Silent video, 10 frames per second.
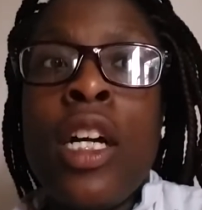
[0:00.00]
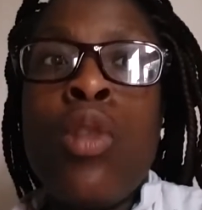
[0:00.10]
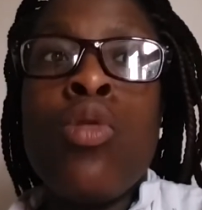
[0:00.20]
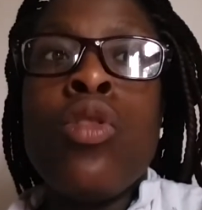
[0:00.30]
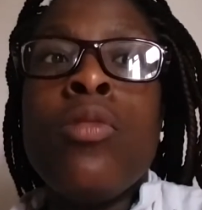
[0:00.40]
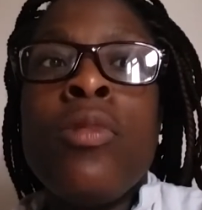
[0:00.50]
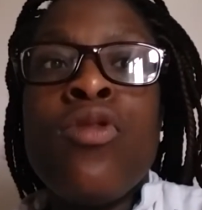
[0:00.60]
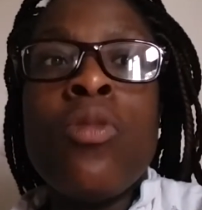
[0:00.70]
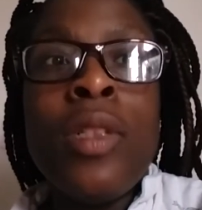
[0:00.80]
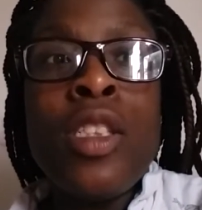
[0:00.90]
In order
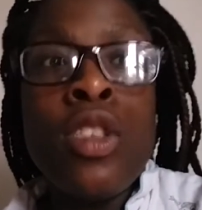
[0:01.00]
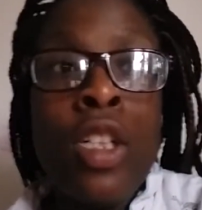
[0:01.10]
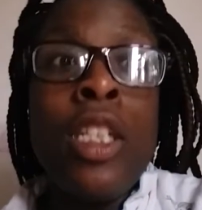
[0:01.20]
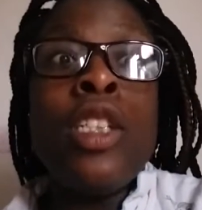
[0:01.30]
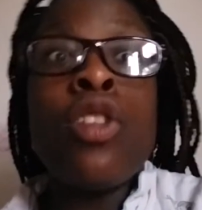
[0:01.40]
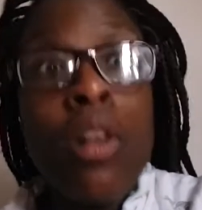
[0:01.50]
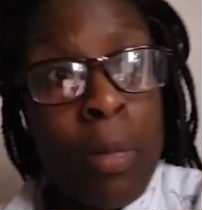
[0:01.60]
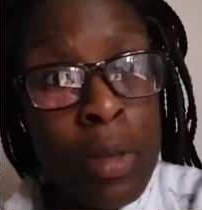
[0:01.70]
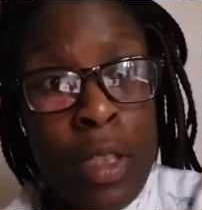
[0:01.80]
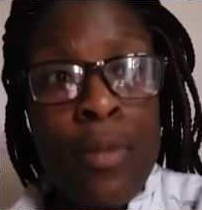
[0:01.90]
for me to charge it, I need to
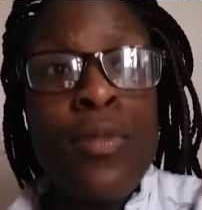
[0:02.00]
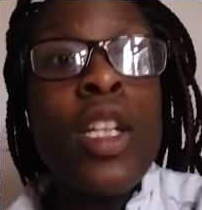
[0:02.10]
open it.